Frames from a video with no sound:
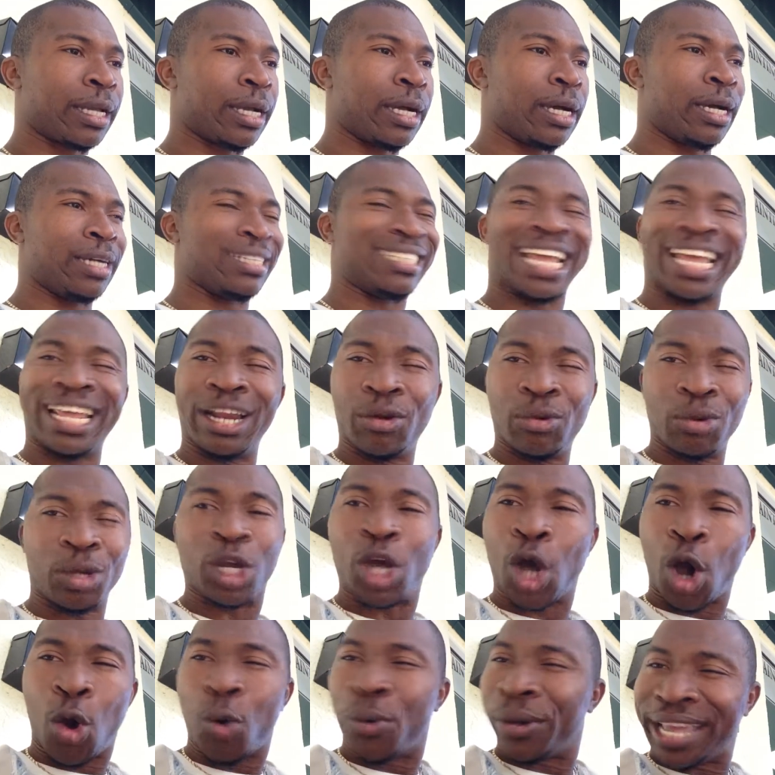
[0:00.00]
They don't
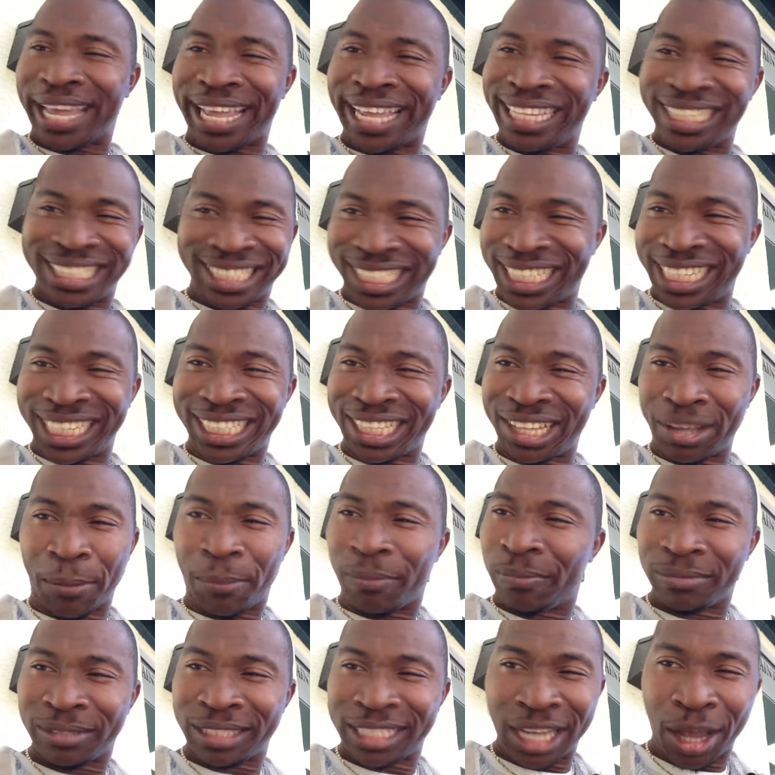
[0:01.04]
go into the
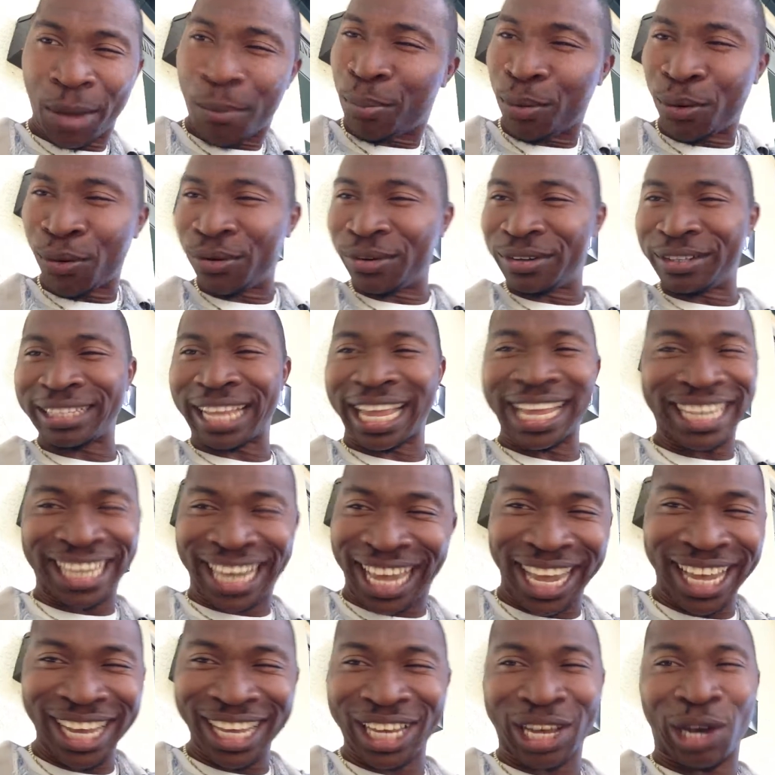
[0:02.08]
temple. They
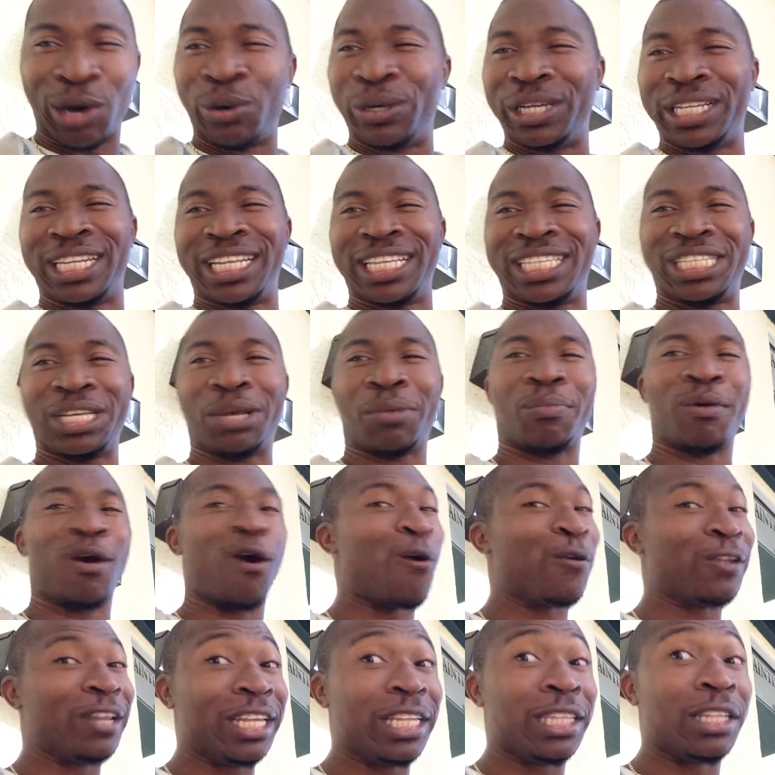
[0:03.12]
can't go in the temple.
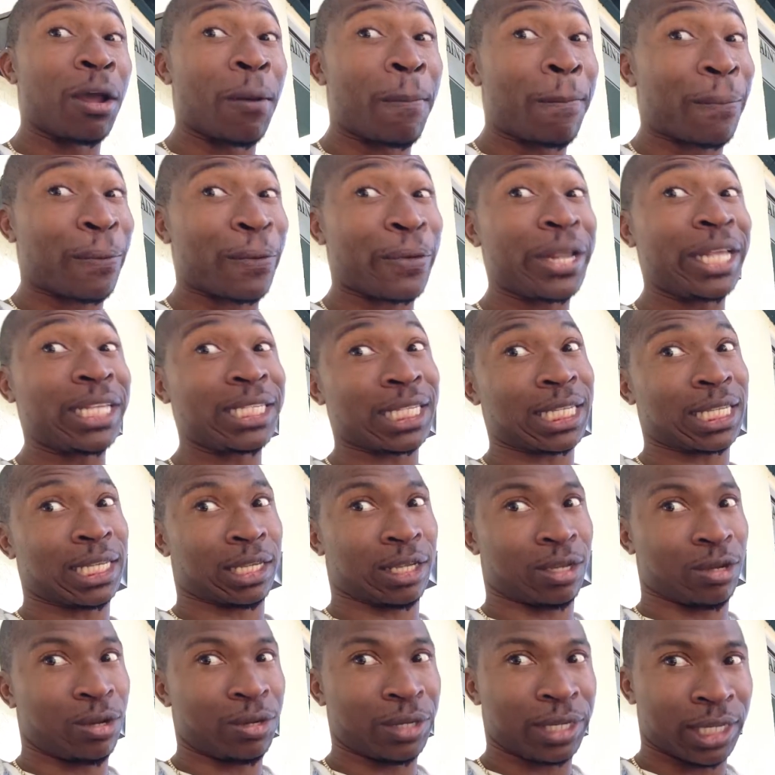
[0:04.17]
Only the priest
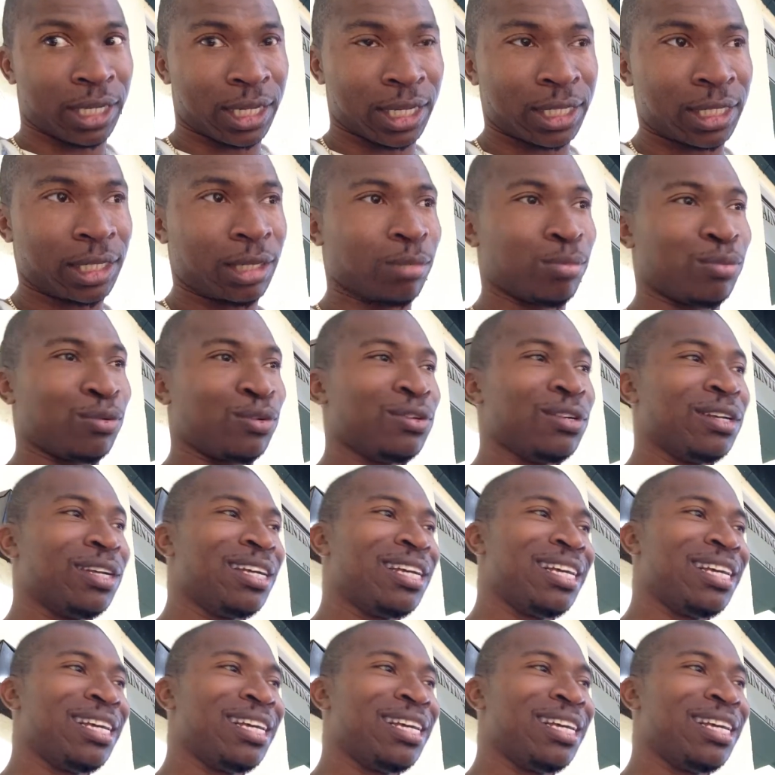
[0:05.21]
can go in the temple.